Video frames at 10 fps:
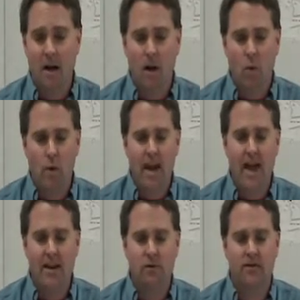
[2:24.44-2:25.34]
we
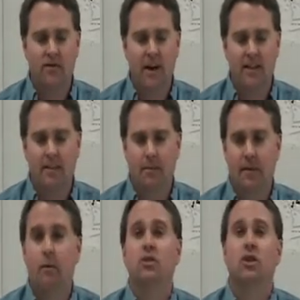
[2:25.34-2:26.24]
had to find something
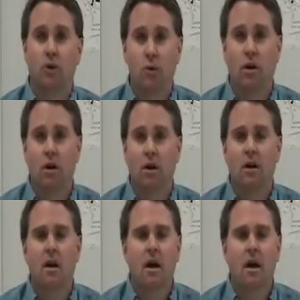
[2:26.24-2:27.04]
that was going to work.